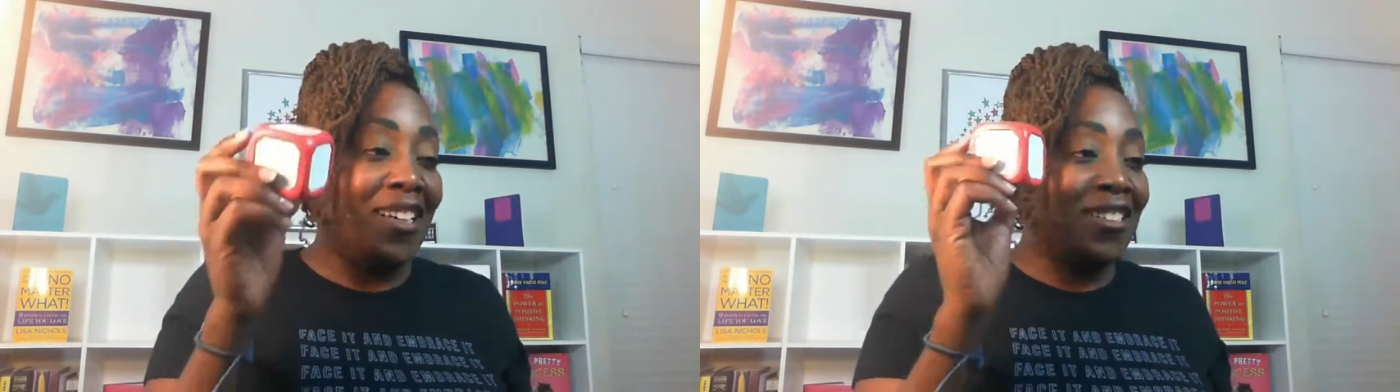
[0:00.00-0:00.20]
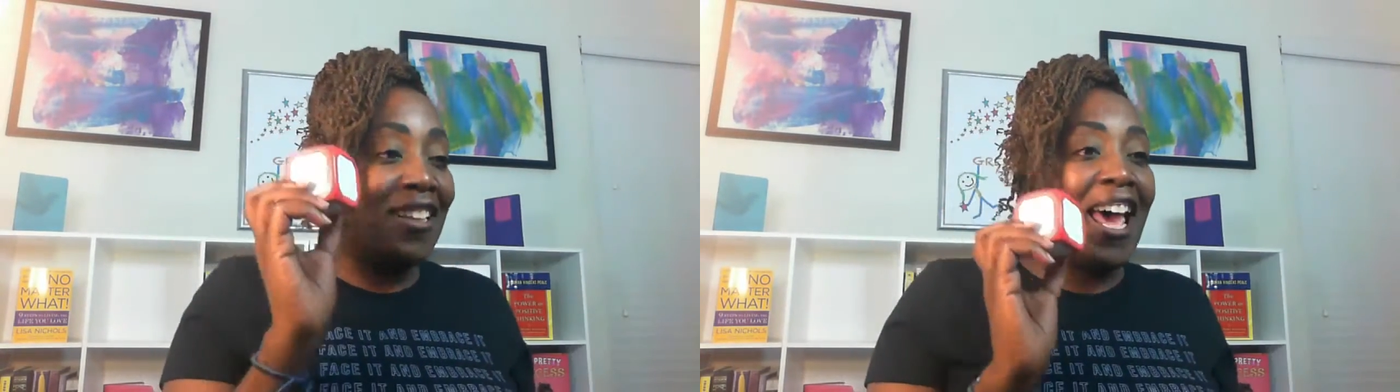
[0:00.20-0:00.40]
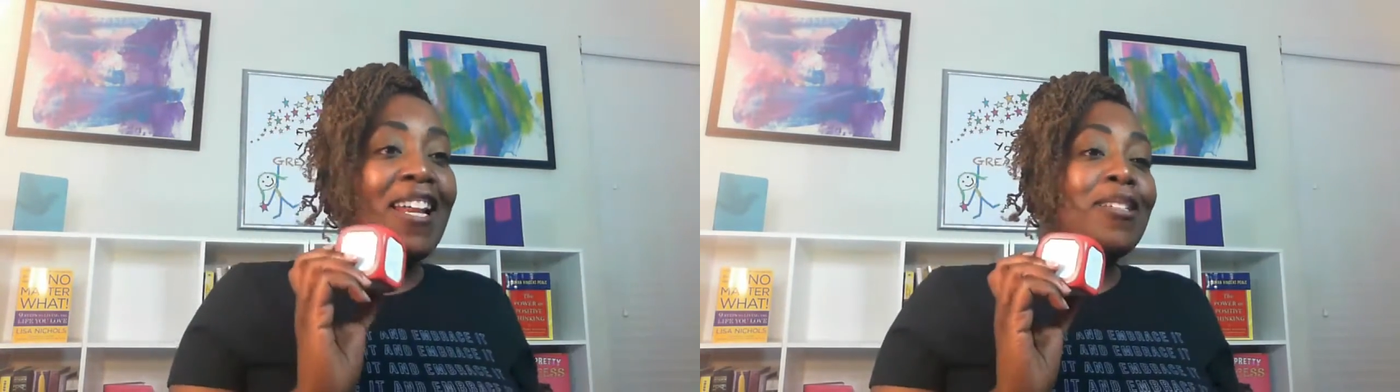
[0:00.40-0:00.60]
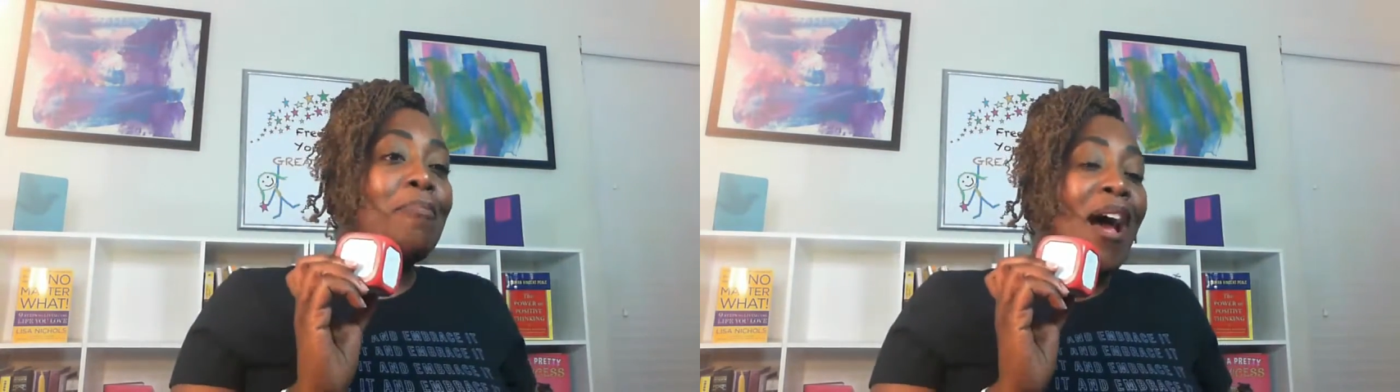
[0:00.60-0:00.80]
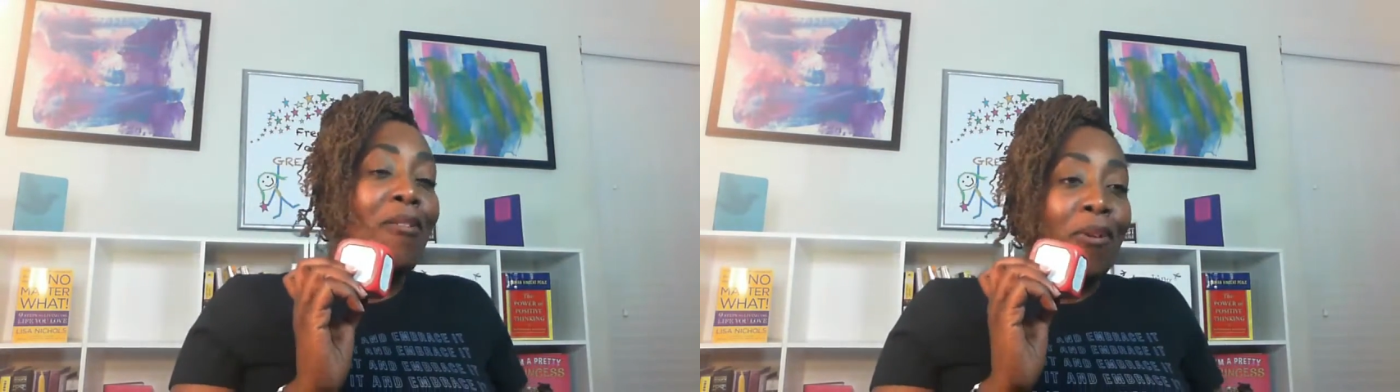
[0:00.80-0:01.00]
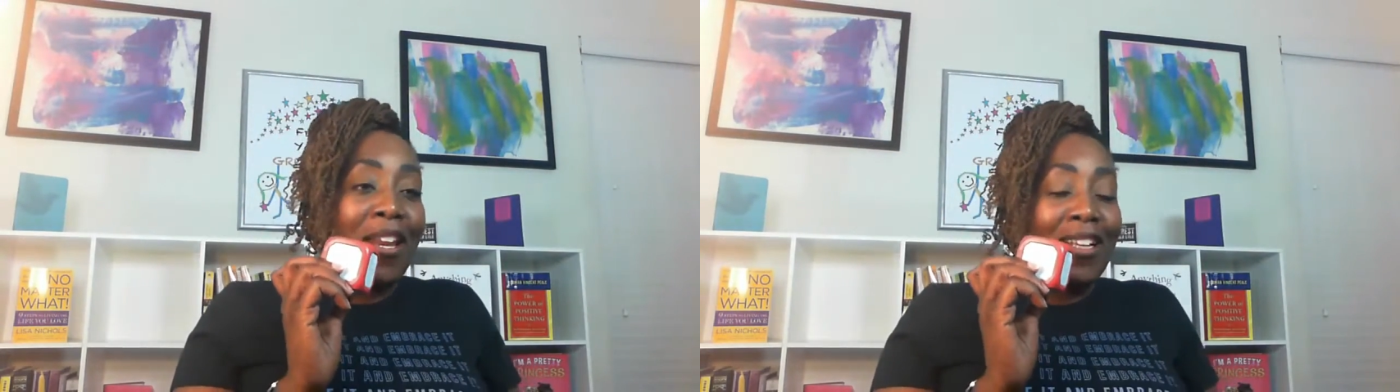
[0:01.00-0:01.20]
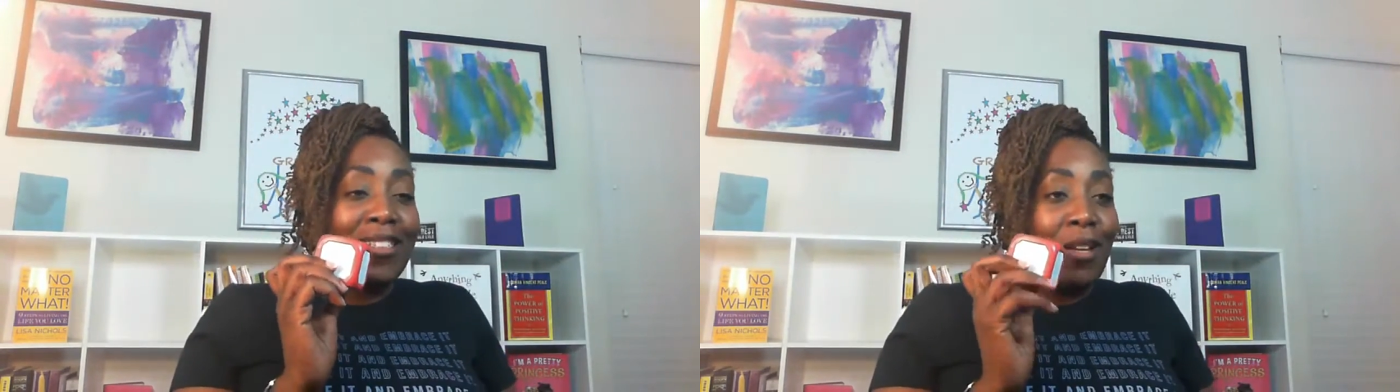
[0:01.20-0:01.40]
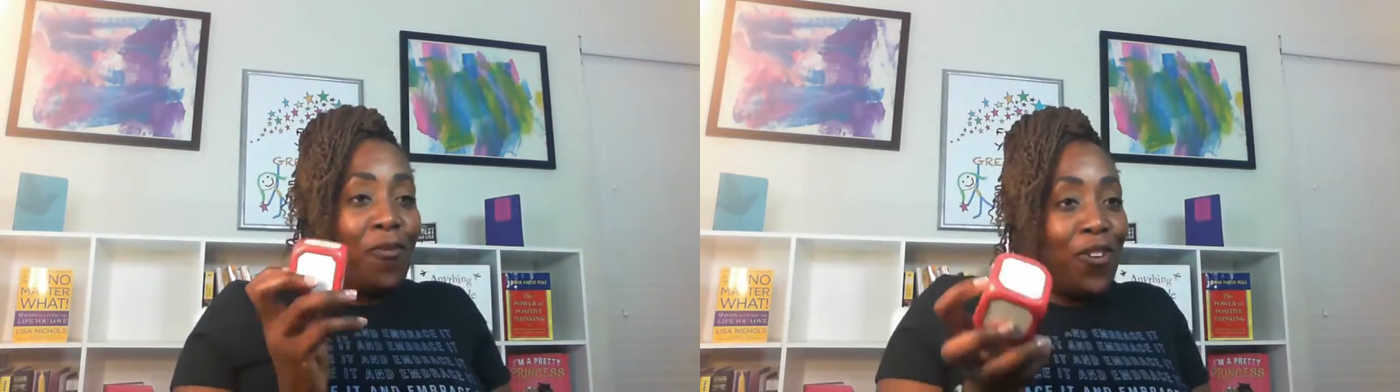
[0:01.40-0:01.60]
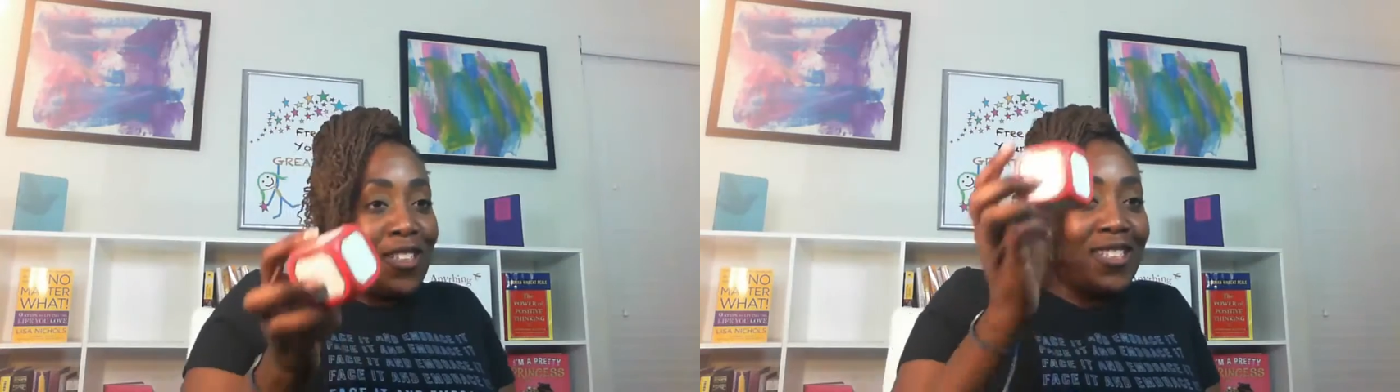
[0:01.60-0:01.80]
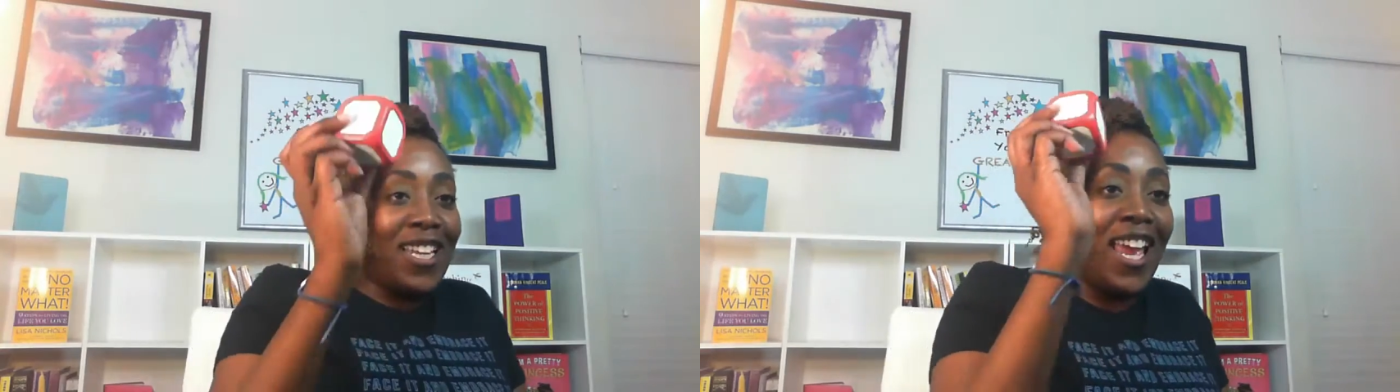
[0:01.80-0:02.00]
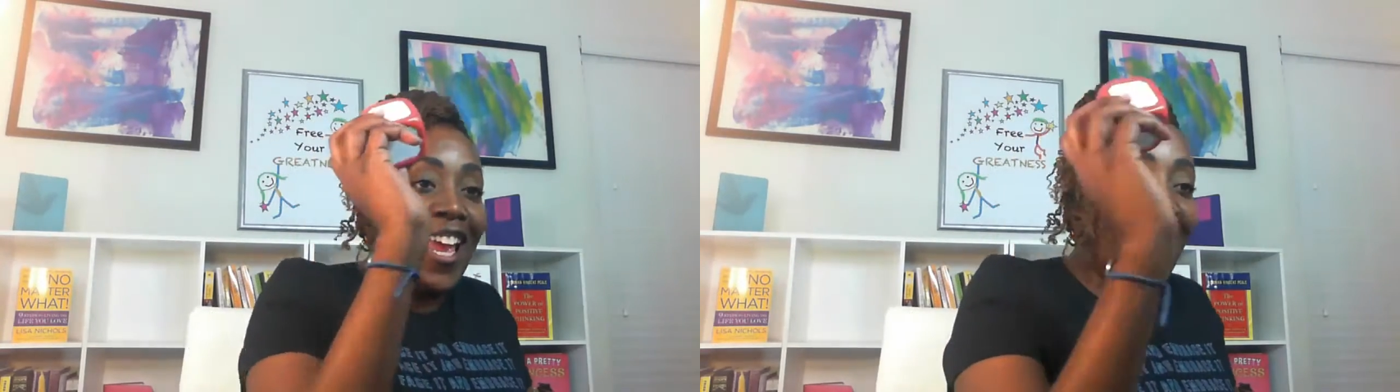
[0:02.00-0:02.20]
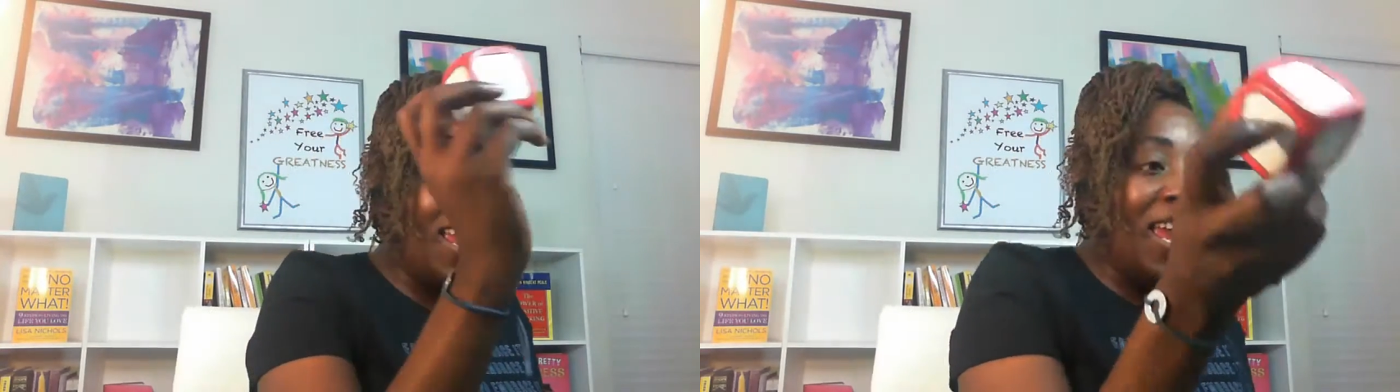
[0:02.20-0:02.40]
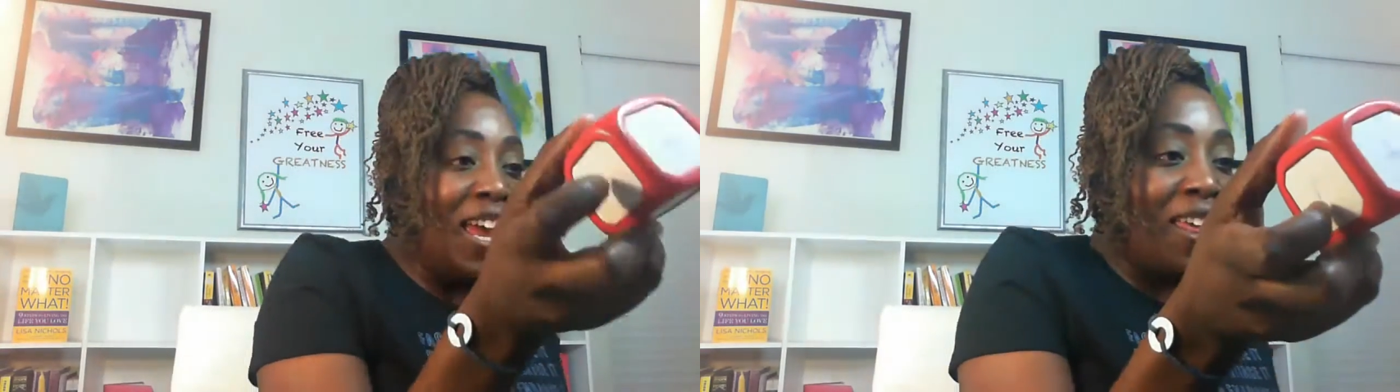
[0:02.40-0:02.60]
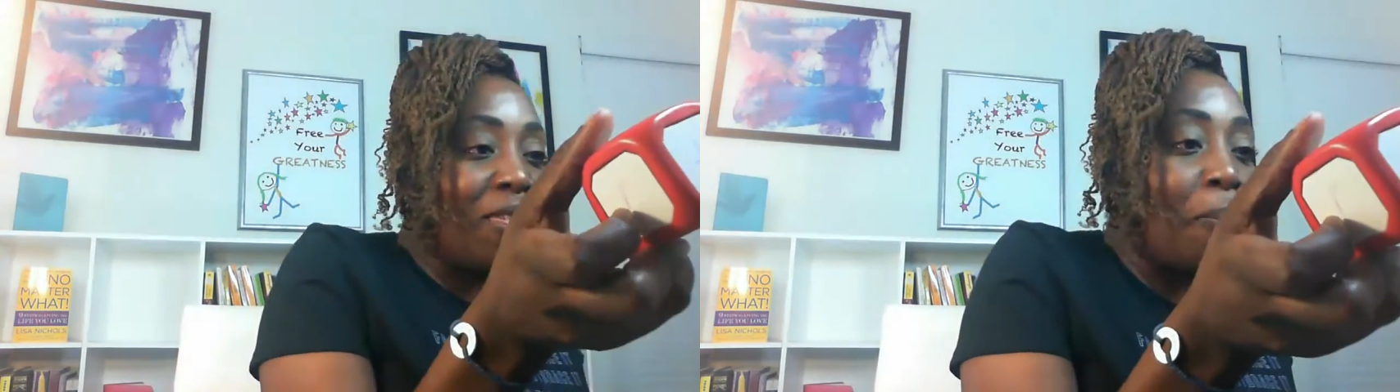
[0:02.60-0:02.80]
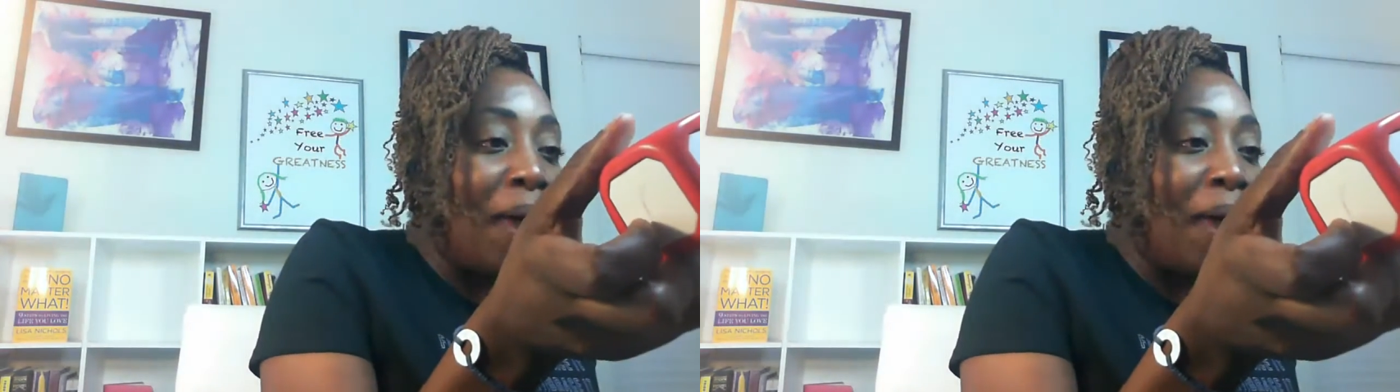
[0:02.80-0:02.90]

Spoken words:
So that is my reading tip for today. The